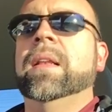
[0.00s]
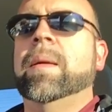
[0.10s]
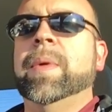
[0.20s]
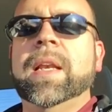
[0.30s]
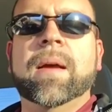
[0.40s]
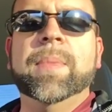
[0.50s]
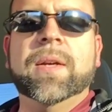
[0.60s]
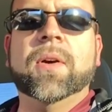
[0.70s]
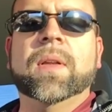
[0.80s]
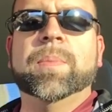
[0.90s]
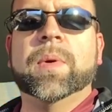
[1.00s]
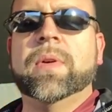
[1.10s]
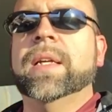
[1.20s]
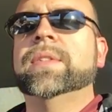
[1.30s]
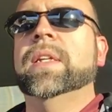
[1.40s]
let me not be called a
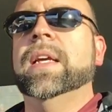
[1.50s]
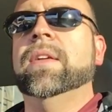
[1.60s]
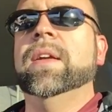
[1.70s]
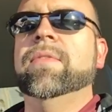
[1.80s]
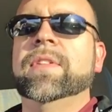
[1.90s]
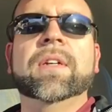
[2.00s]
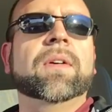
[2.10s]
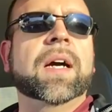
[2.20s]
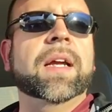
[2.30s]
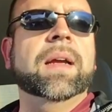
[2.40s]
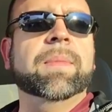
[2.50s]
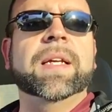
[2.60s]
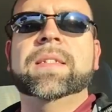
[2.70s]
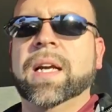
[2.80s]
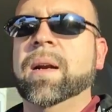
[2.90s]
procrastinator, even though I am
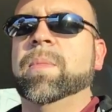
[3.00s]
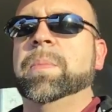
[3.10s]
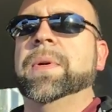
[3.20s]
a terrible